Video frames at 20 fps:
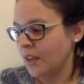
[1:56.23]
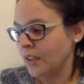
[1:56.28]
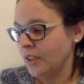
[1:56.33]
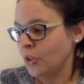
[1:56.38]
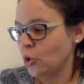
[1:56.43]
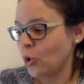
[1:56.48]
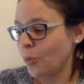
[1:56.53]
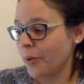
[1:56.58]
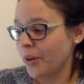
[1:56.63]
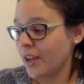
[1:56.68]

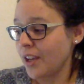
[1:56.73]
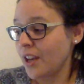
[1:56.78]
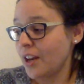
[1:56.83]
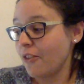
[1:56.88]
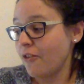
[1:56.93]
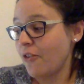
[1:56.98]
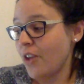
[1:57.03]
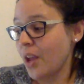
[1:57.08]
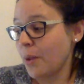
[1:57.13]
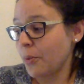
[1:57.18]

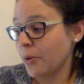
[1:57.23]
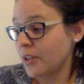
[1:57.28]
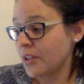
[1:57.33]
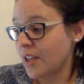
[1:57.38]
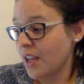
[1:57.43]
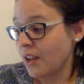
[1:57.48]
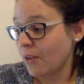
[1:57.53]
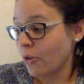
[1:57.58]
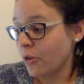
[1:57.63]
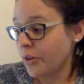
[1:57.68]
Superheated vapor
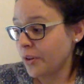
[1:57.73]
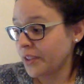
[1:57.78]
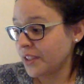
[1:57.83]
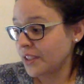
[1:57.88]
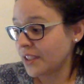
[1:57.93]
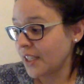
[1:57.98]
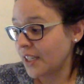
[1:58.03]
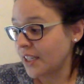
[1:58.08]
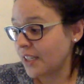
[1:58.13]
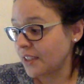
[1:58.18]

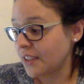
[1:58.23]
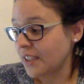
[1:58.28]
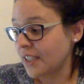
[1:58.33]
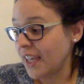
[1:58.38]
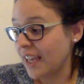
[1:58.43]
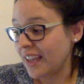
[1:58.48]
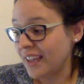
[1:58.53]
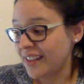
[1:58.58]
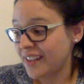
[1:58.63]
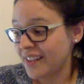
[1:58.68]
tables, it's
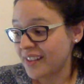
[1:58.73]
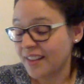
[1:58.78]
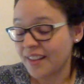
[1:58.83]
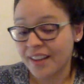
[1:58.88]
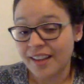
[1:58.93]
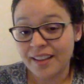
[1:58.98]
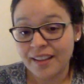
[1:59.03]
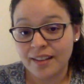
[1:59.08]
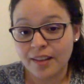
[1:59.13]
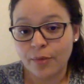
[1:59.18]

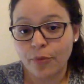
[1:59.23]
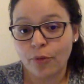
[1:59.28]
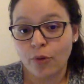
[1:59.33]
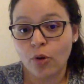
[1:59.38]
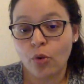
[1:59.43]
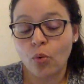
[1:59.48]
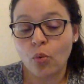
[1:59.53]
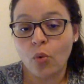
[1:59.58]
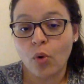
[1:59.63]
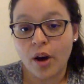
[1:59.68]
A6
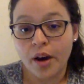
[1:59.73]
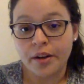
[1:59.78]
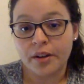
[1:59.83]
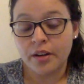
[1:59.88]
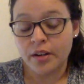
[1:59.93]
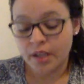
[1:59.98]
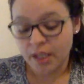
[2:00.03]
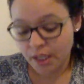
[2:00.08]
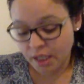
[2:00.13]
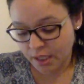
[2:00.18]
for
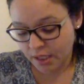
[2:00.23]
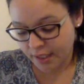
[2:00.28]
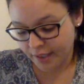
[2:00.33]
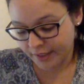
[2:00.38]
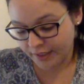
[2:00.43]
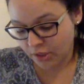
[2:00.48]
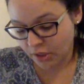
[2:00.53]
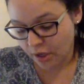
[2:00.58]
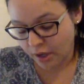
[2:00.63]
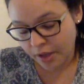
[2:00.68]
water.
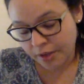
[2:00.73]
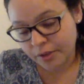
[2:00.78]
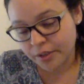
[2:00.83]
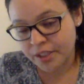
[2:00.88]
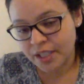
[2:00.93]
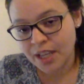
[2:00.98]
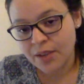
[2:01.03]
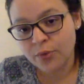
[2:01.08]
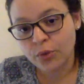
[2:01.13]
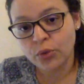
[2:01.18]
It's other
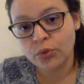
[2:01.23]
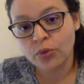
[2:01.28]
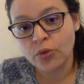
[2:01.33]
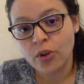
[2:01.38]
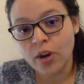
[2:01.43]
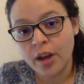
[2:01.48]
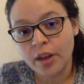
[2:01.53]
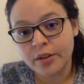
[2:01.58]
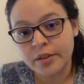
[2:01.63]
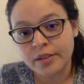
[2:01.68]
tables
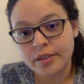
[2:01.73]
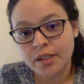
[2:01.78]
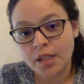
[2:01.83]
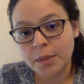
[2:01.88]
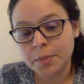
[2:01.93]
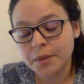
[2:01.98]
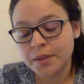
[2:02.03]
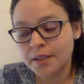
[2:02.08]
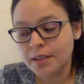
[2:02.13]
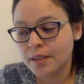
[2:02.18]
for other
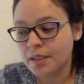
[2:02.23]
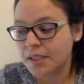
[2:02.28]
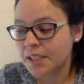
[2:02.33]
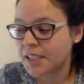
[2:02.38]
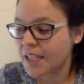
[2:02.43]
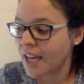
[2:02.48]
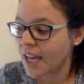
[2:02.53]
substances.